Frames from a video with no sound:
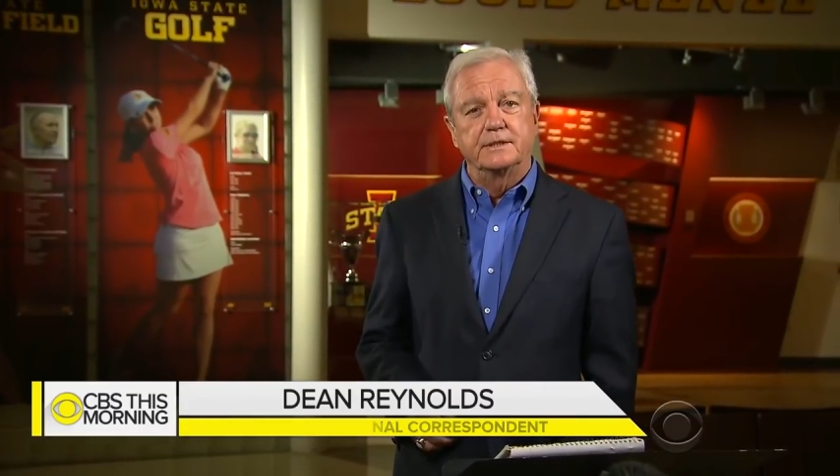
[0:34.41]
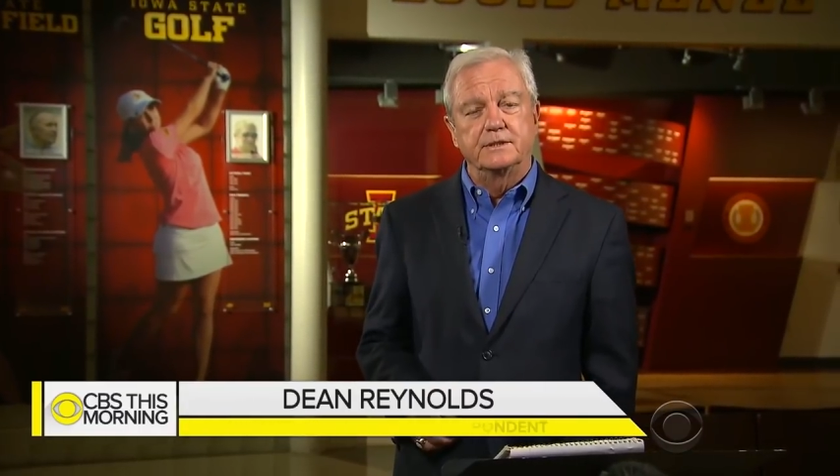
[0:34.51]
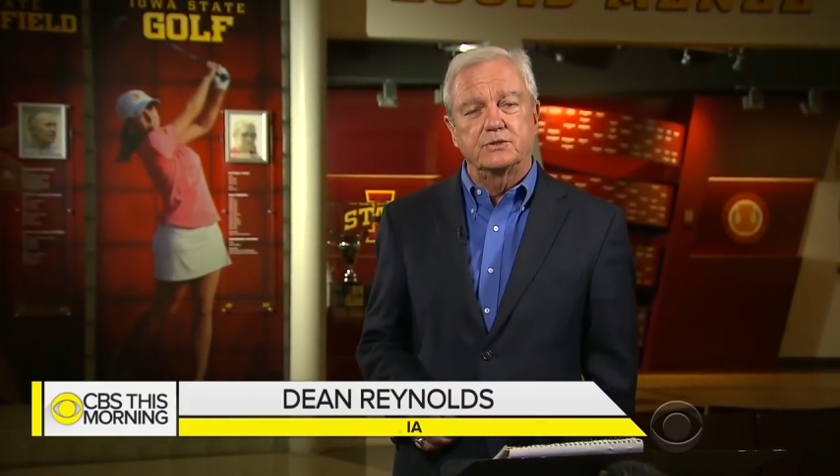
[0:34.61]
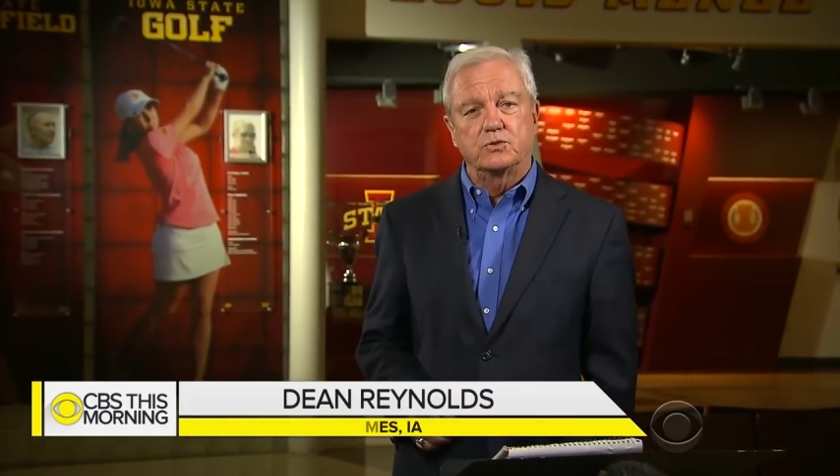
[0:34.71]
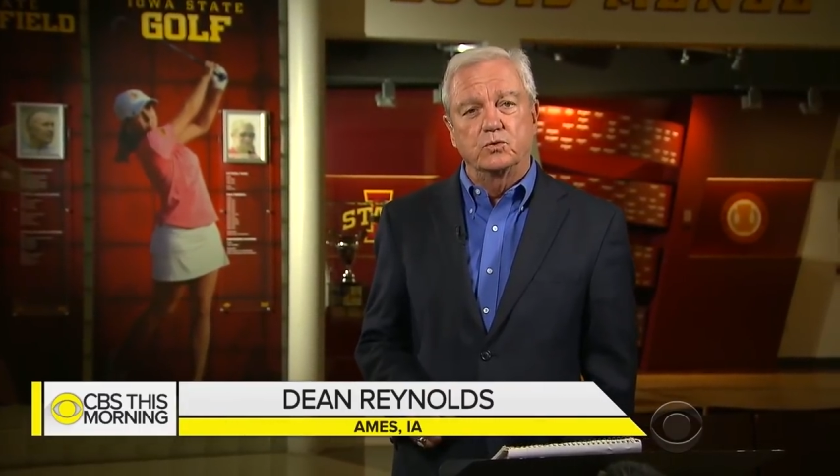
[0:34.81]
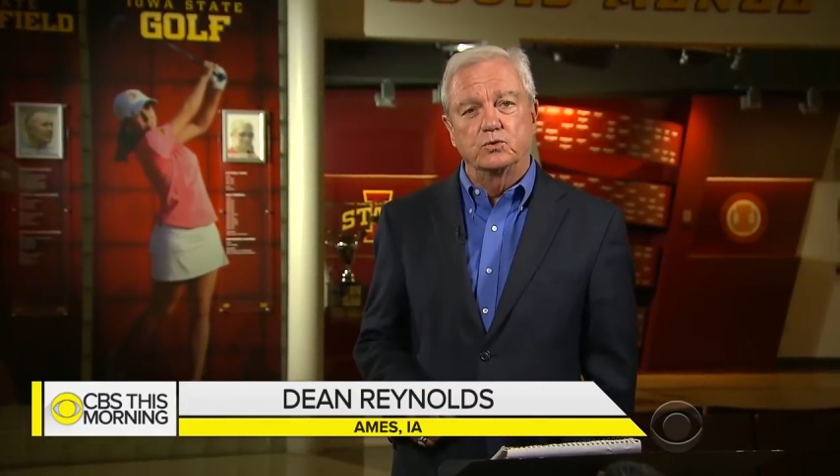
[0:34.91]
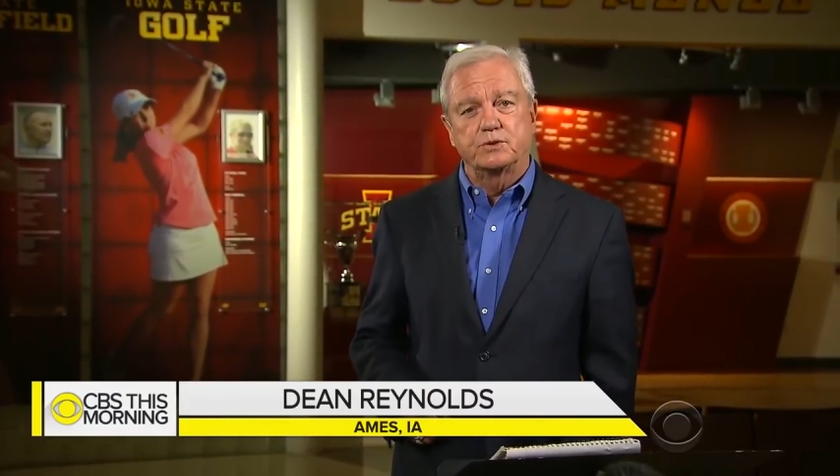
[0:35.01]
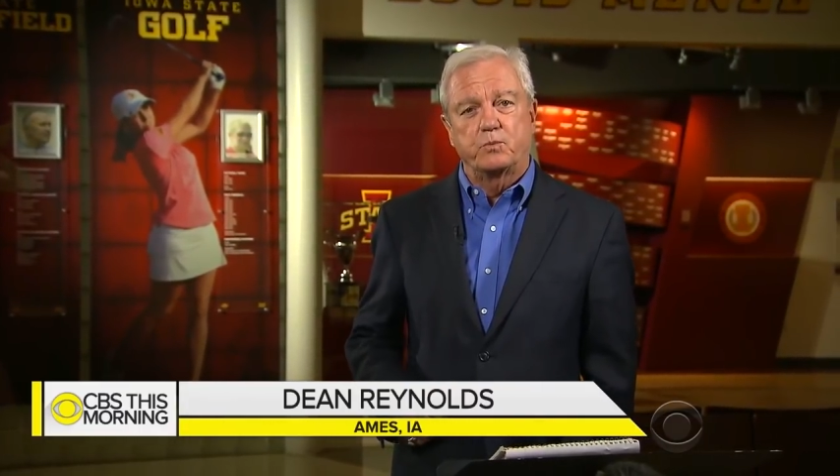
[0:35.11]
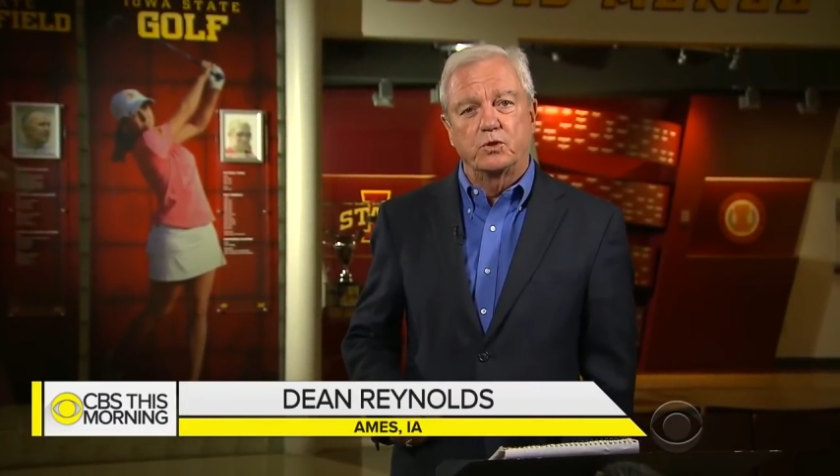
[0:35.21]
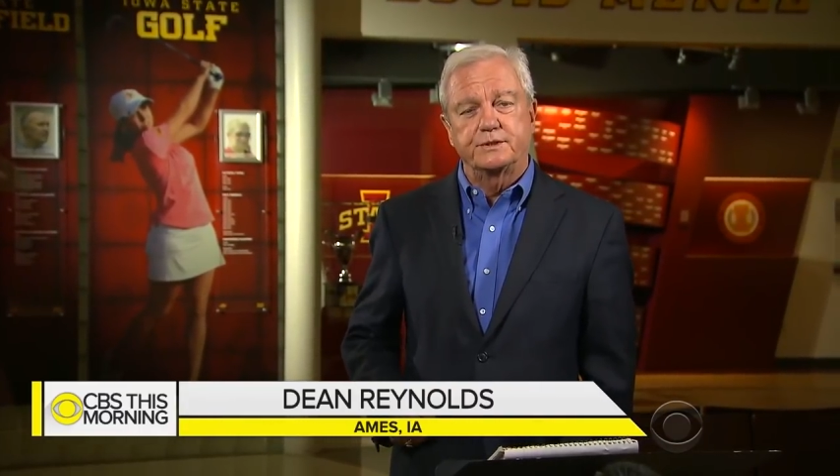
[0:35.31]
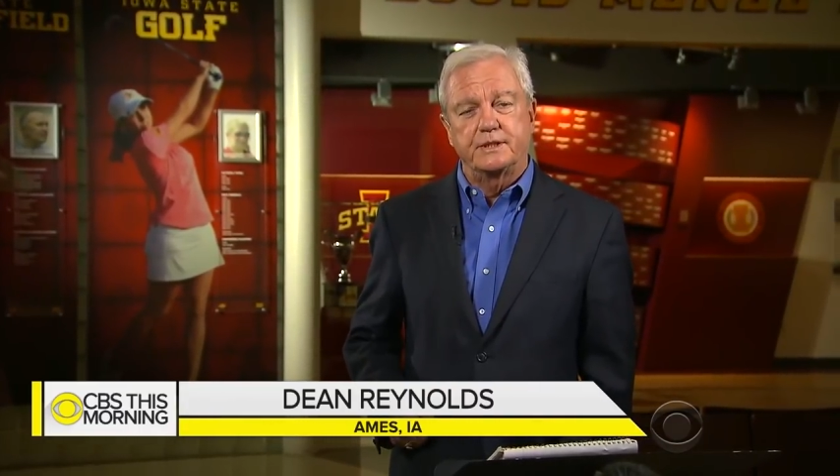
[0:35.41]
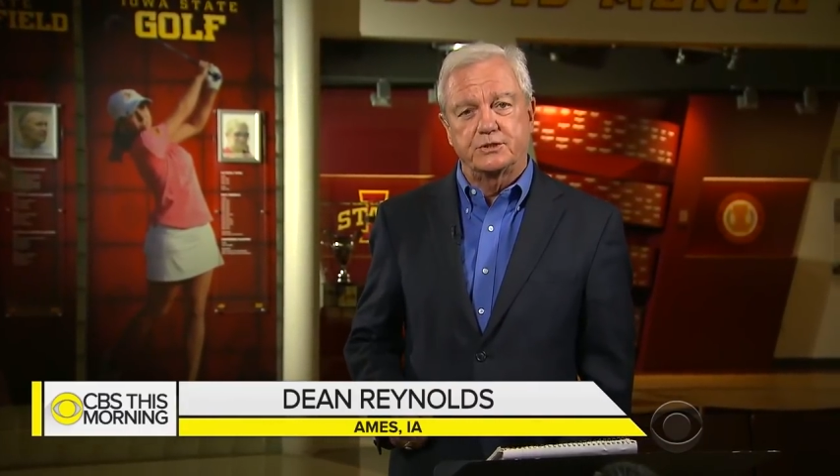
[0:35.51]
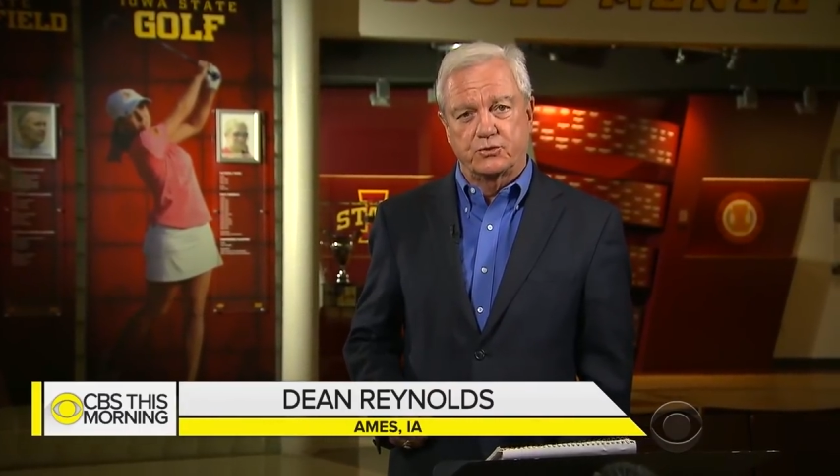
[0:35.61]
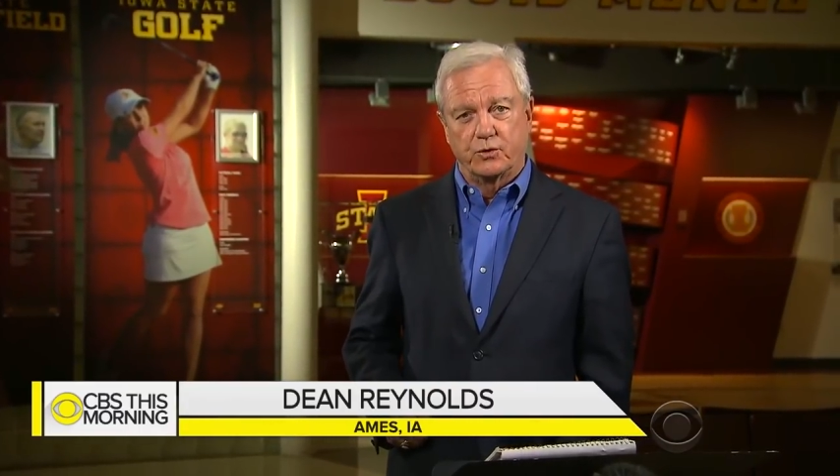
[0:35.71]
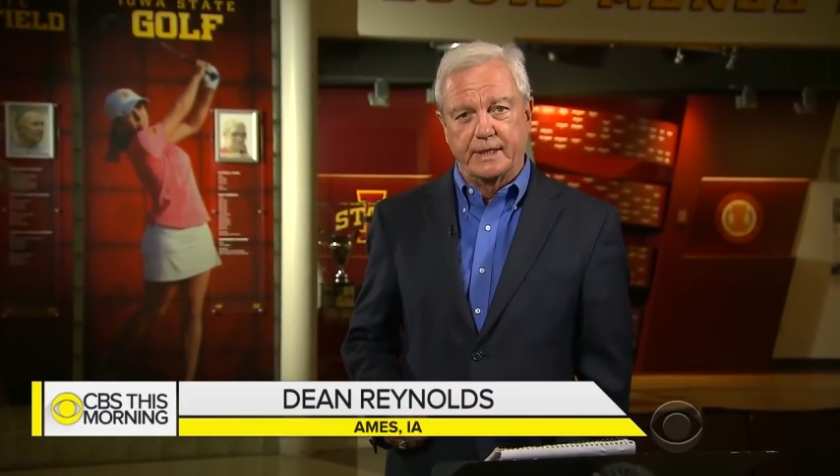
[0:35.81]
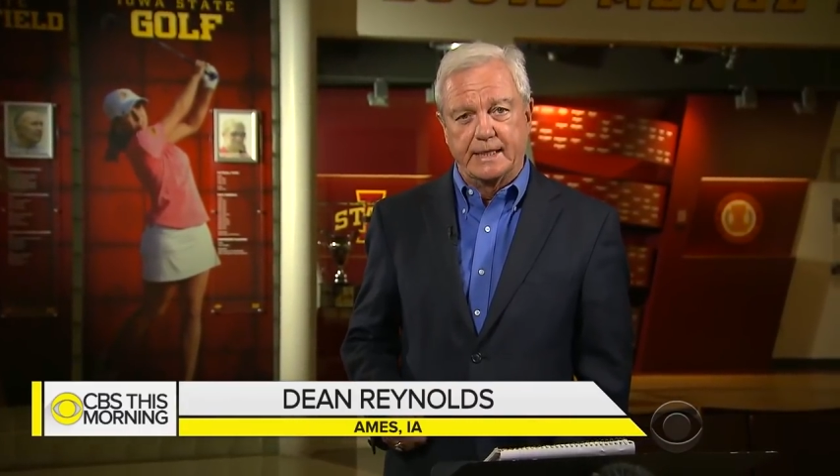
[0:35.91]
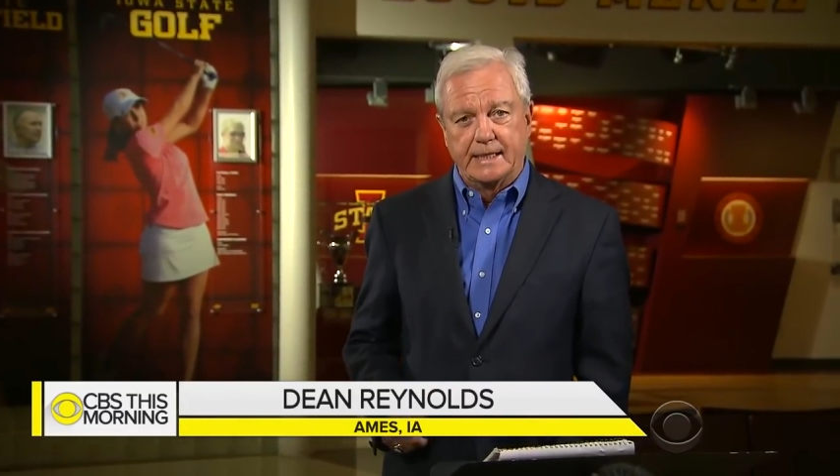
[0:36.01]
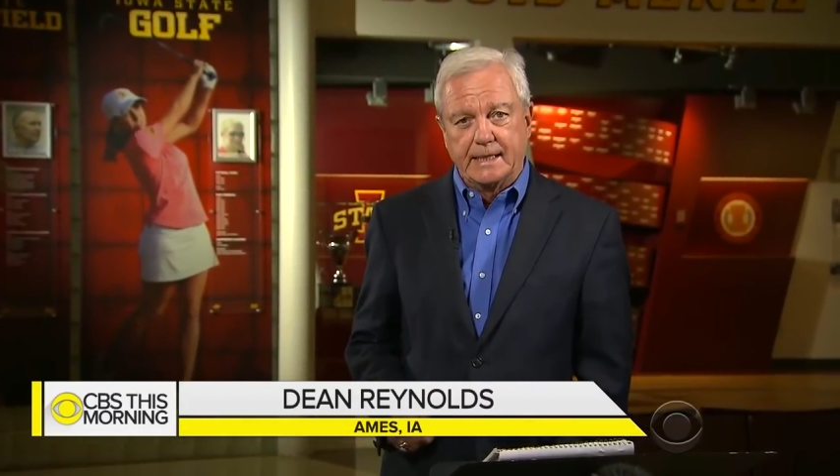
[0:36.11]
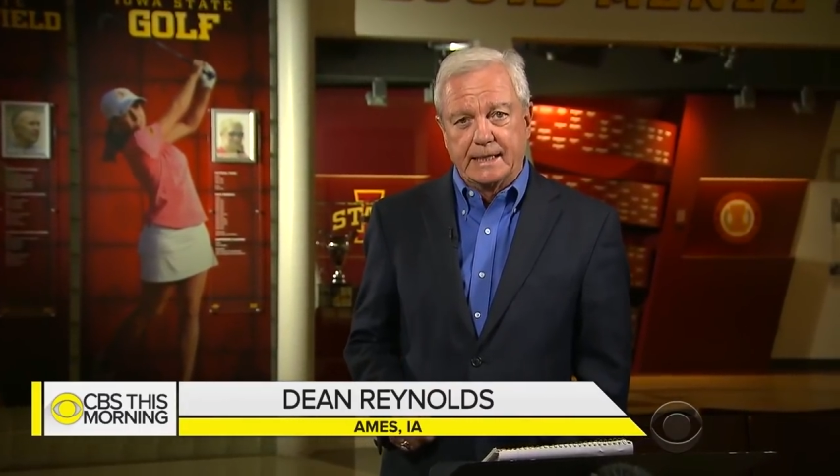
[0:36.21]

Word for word: in the school's sports history.